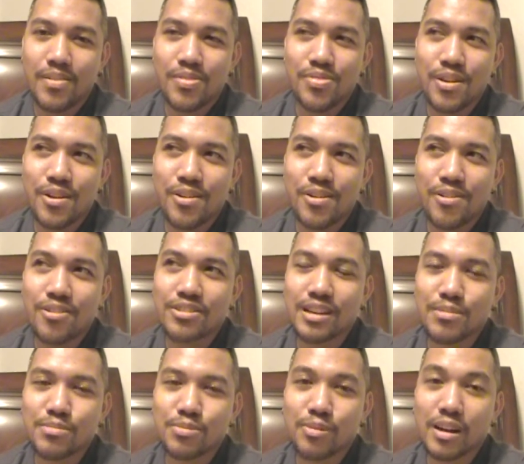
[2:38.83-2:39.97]
There are
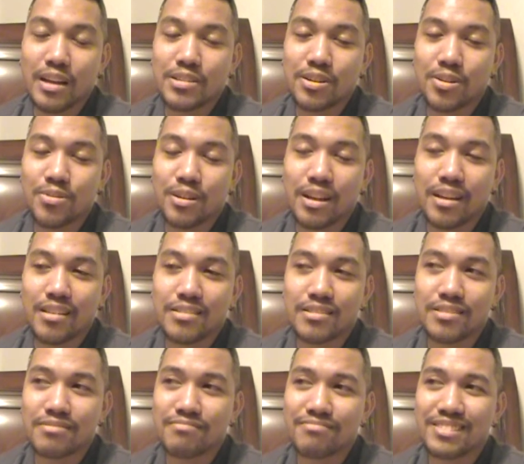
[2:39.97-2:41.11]
times when I don't, and
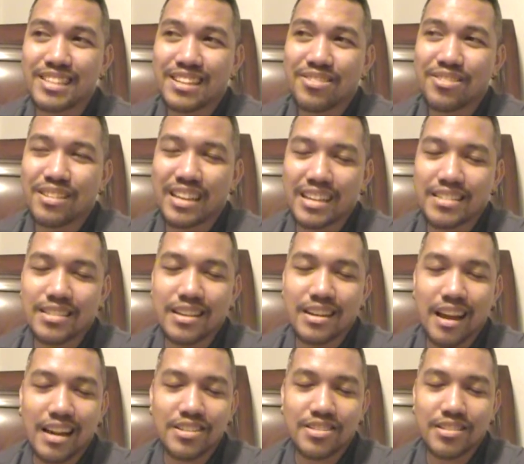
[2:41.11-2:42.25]
you know, like I said,
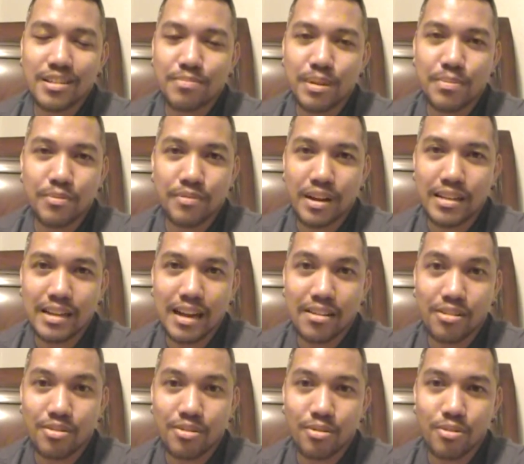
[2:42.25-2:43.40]
I just let people find out
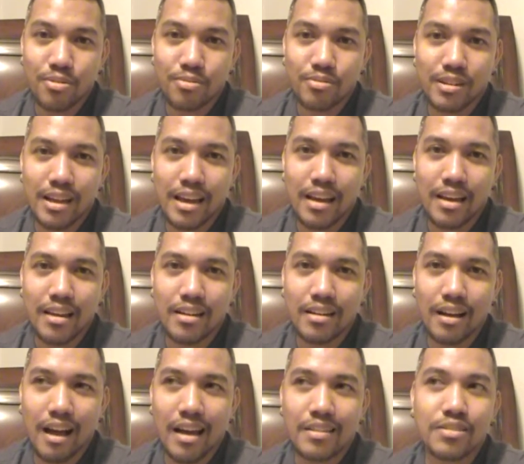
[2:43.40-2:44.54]
on their own. And
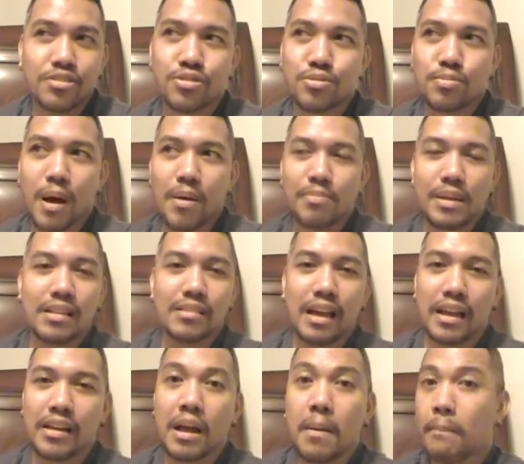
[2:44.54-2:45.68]
I do pop in
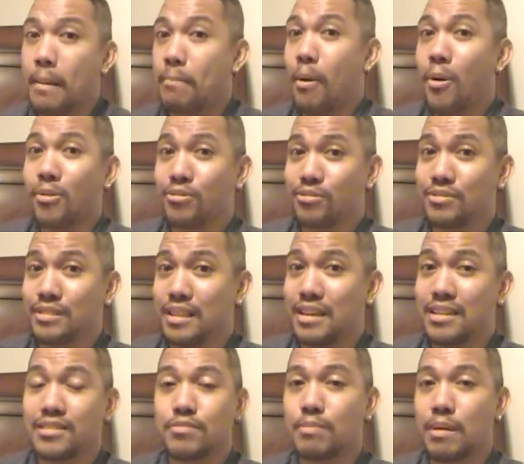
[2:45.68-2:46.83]
like my partner is
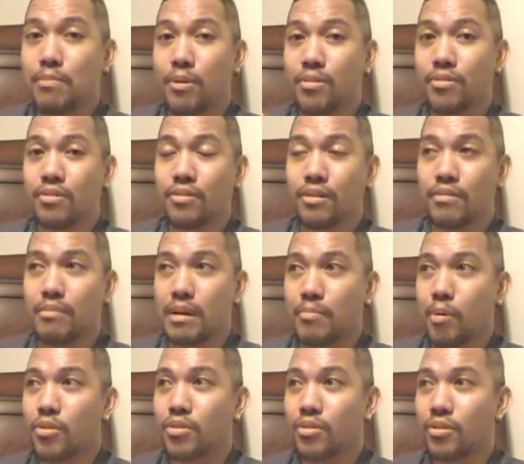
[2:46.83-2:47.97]
this, my partner or my
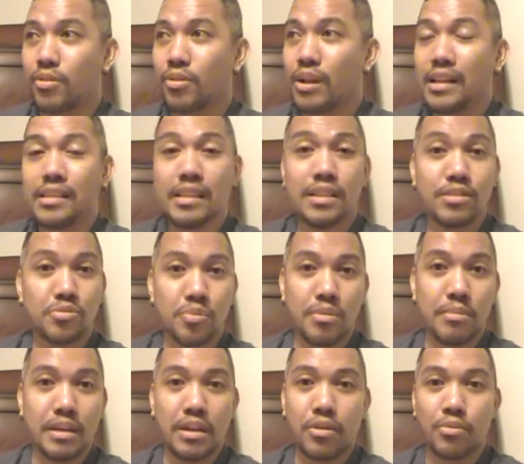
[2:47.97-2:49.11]
partner lives with
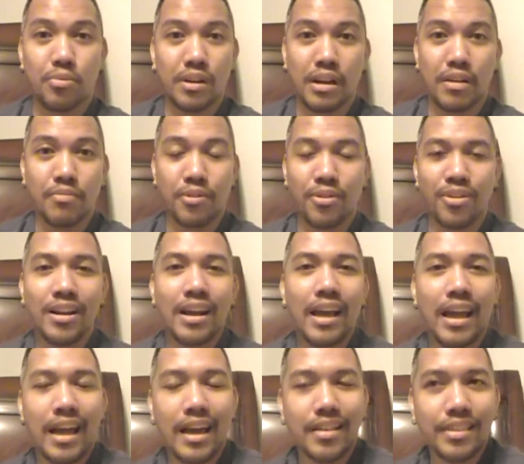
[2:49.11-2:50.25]
me or whatever,
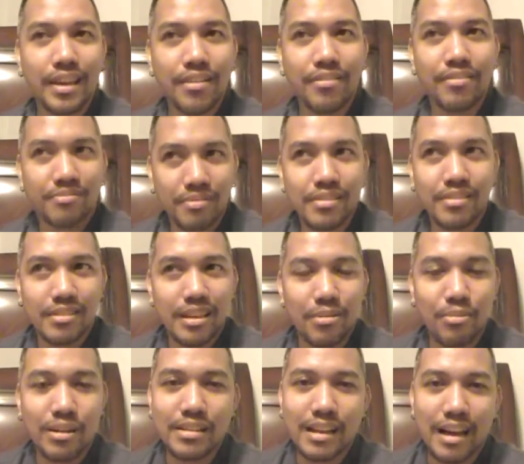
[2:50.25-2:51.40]
and they they
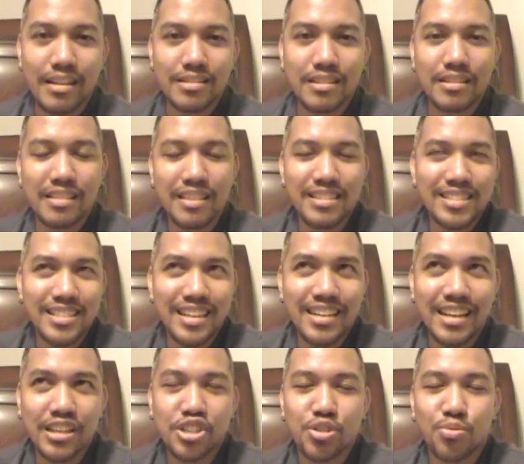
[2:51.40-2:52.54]
realize this day and
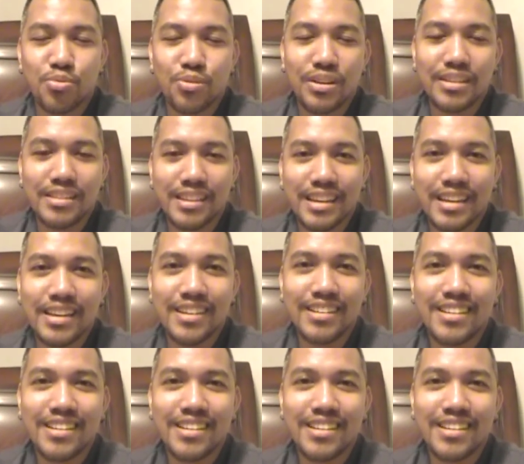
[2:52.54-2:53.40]
age you really